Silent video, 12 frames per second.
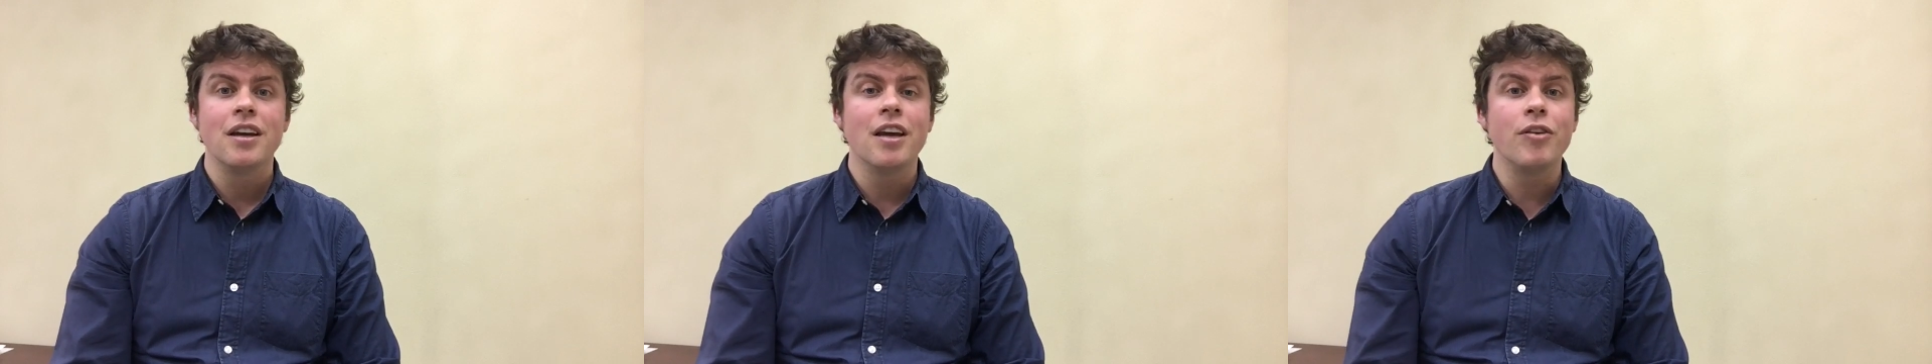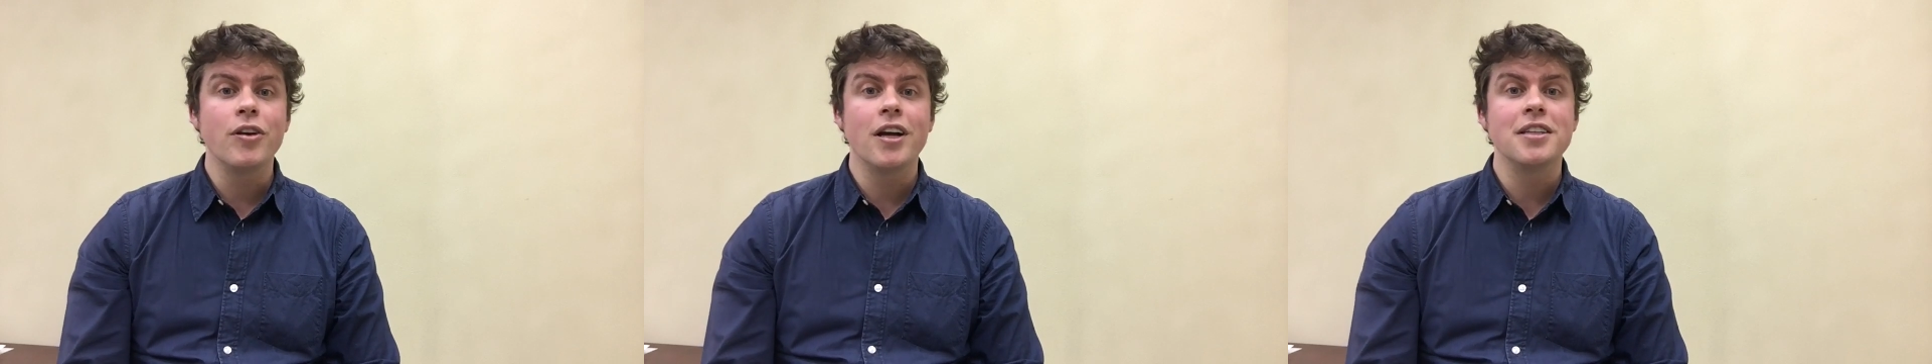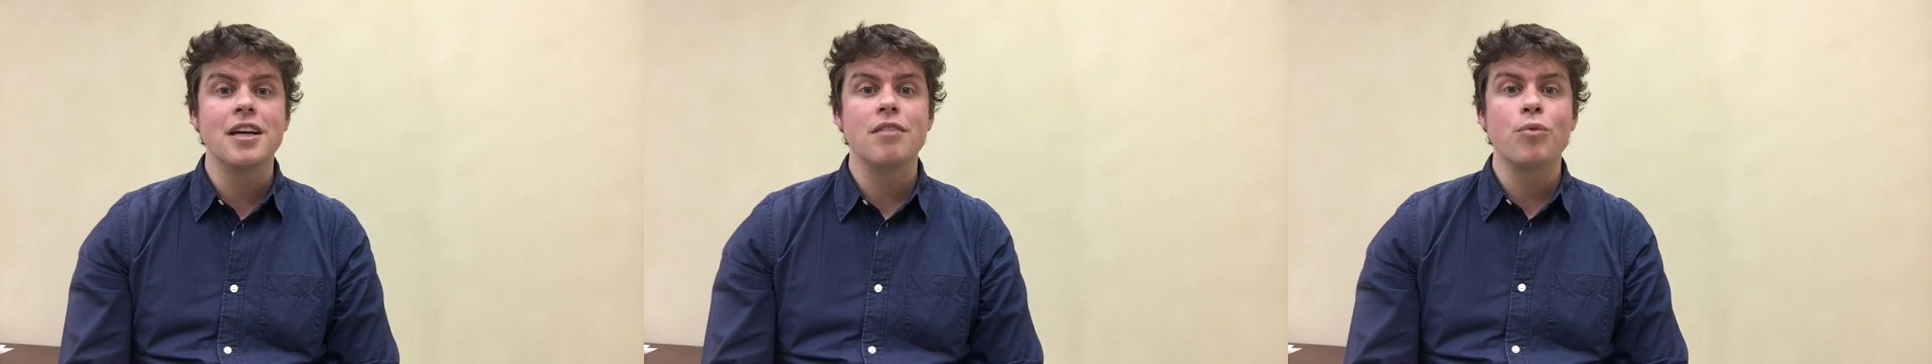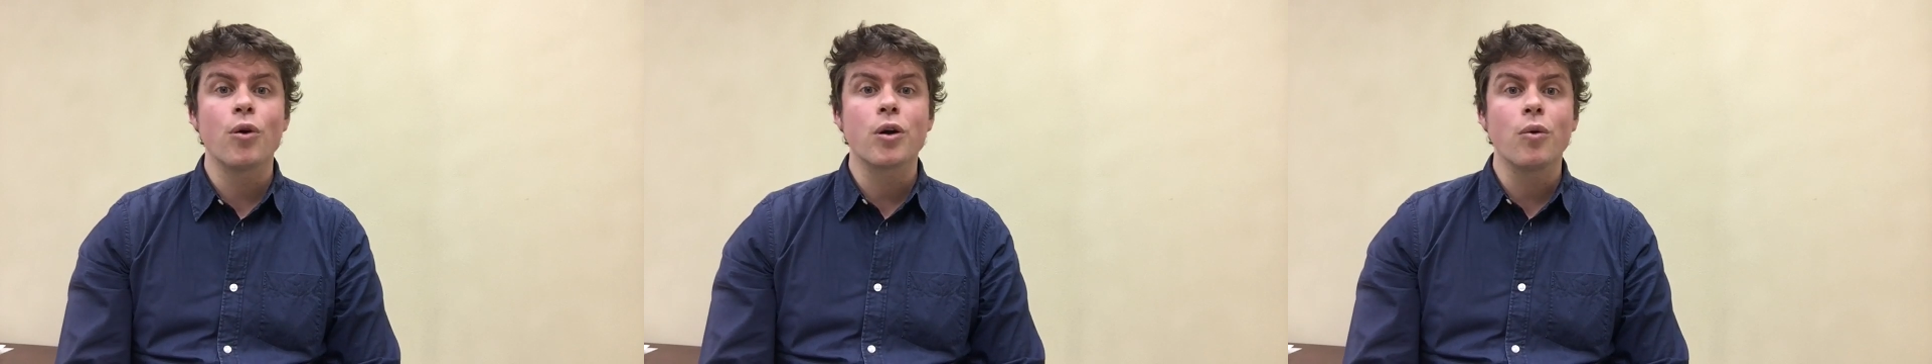If you guys have
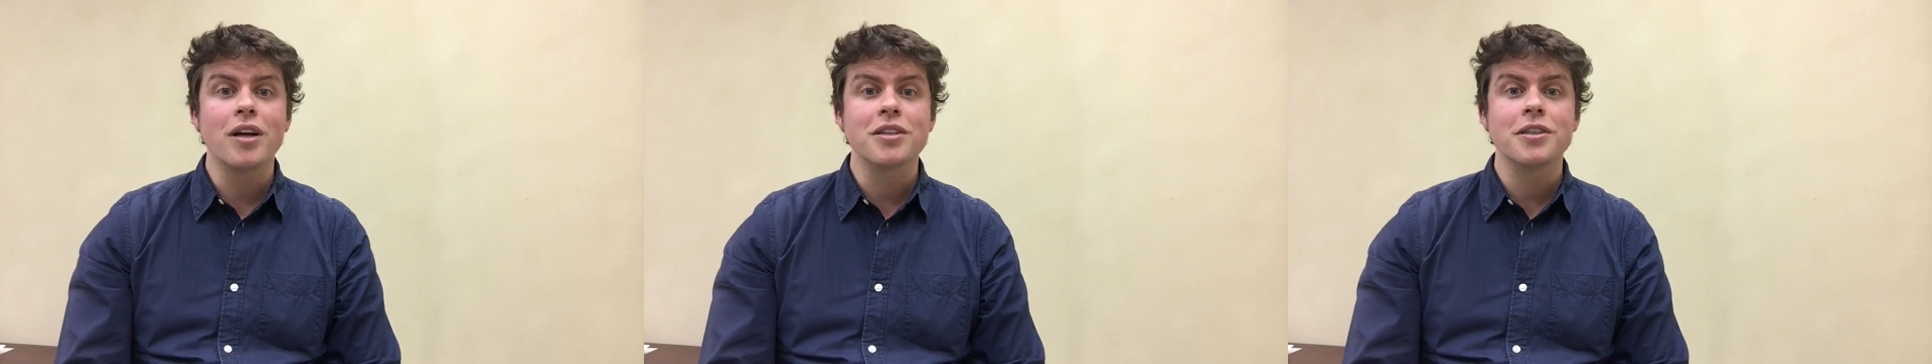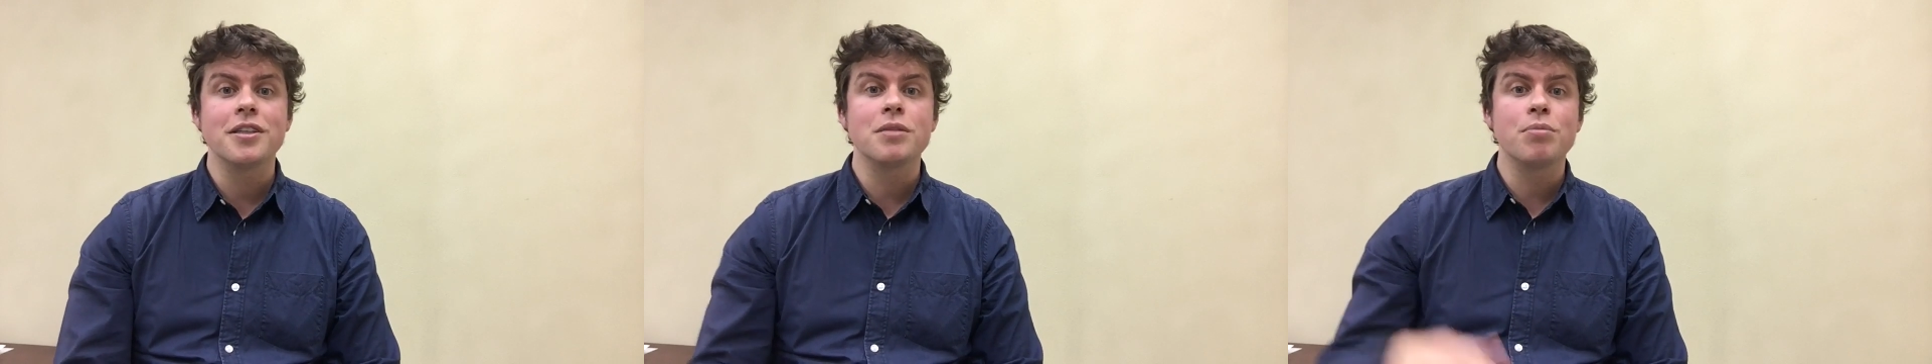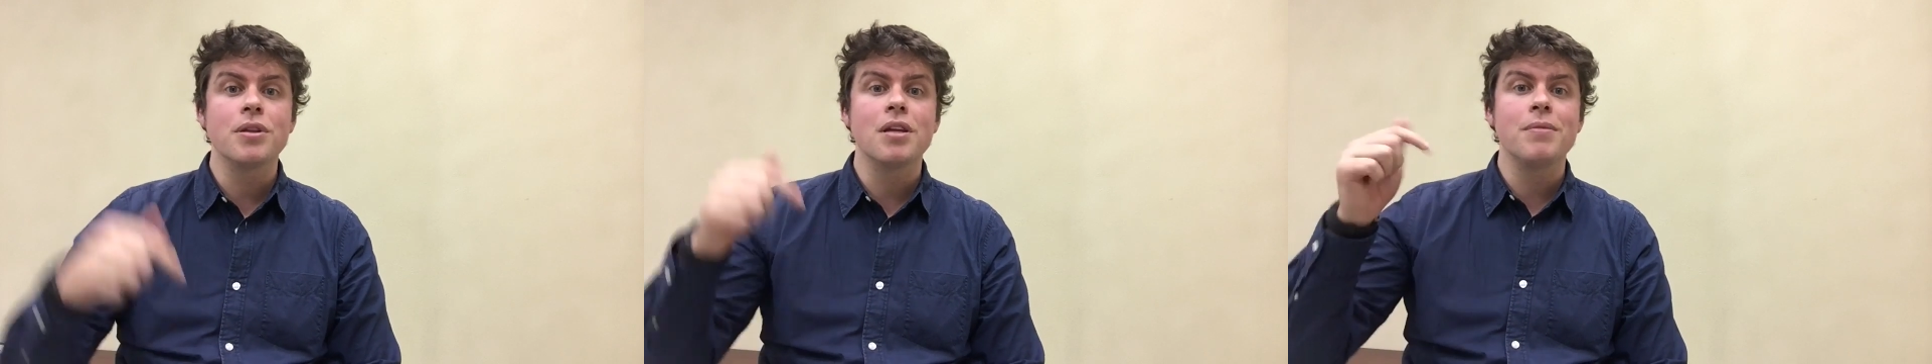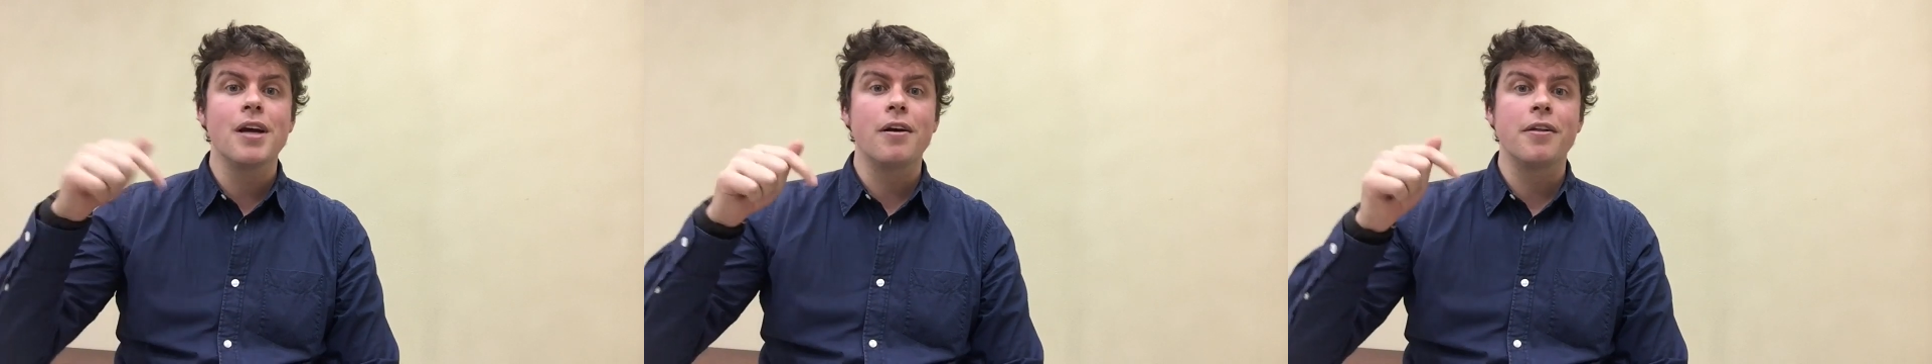more questions, put
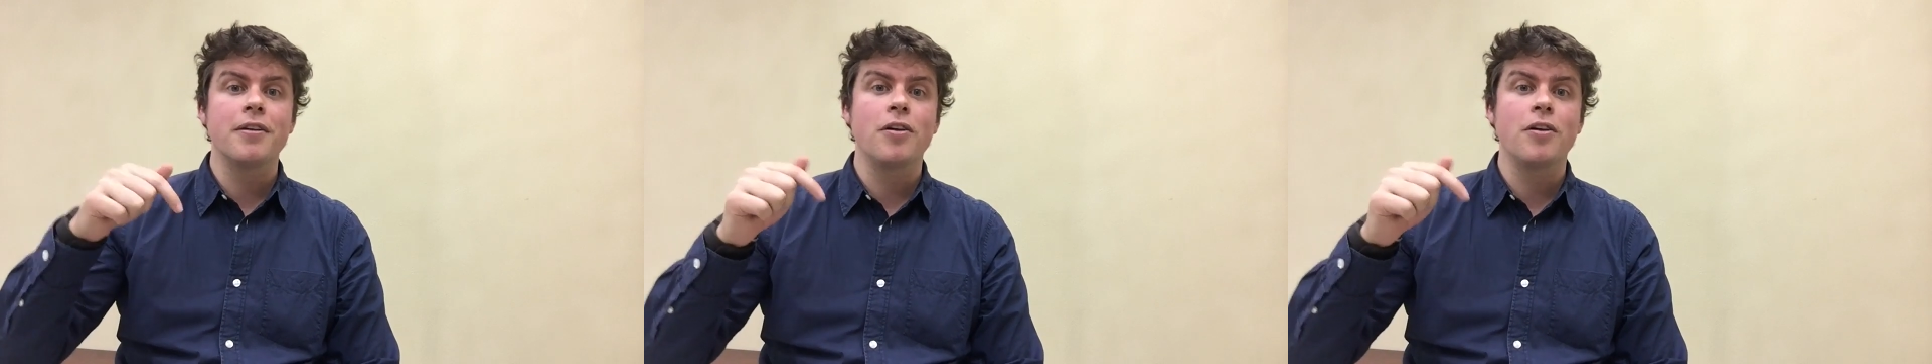them down on the